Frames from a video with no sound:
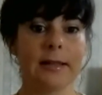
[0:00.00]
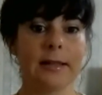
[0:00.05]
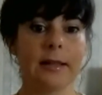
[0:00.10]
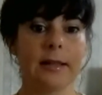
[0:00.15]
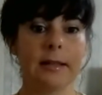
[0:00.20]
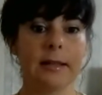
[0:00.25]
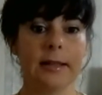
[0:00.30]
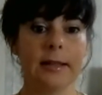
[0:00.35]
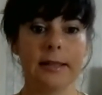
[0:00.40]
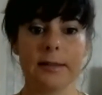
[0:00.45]

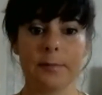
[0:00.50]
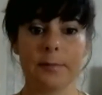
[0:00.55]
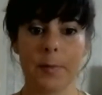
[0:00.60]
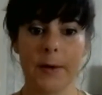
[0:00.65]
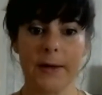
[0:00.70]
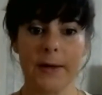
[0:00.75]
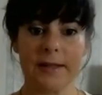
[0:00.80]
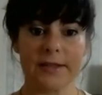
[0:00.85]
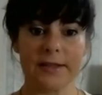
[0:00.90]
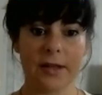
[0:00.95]
He leads
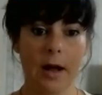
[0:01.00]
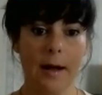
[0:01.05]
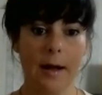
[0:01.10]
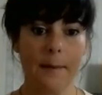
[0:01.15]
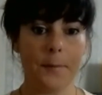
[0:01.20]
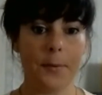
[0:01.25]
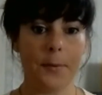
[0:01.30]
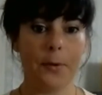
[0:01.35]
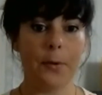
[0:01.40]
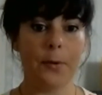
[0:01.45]
by
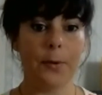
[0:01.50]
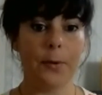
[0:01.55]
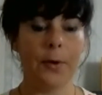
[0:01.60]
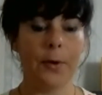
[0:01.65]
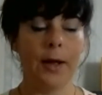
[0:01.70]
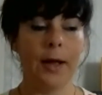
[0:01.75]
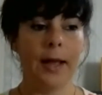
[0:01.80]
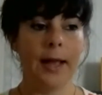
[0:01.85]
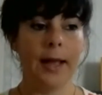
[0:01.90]
example.